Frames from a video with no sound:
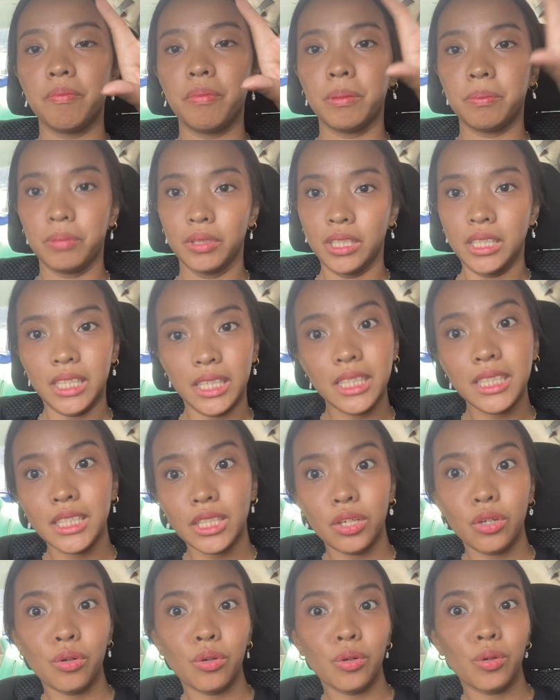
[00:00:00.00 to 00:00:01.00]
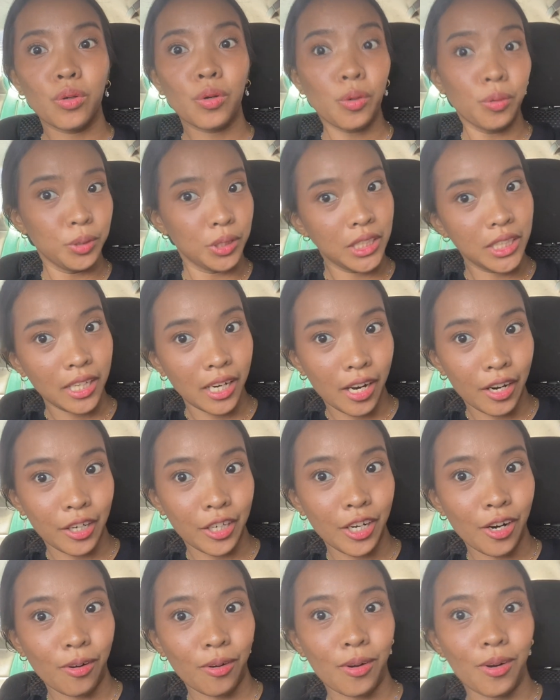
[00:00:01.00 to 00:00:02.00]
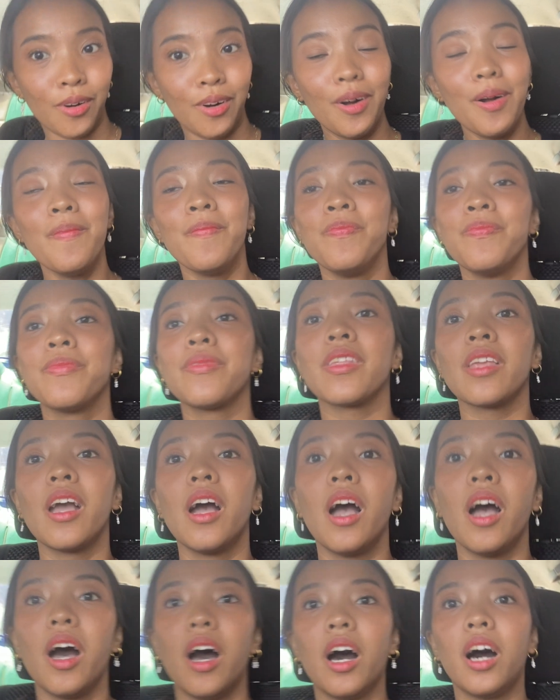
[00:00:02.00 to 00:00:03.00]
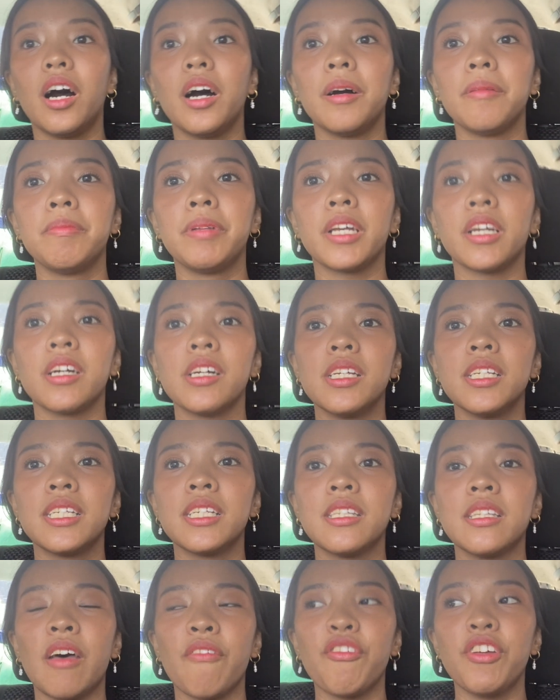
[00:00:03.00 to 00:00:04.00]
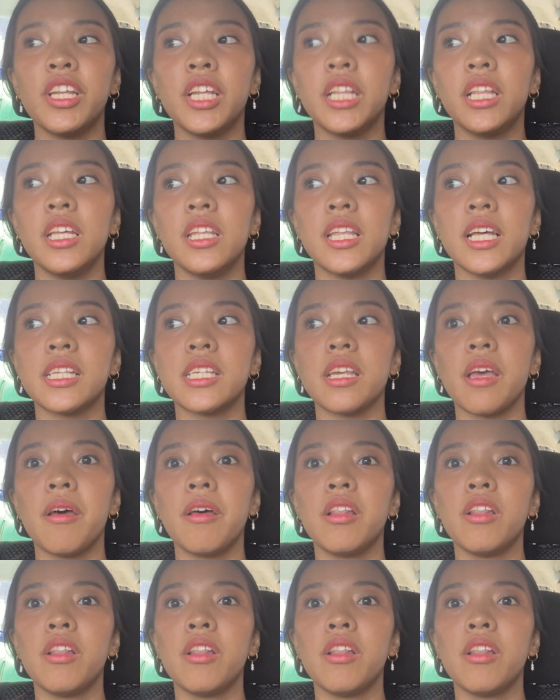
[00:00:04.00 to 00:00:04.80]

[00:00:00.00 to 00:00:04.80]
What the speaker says: papunta sa coaching area ko. Because definitely that's a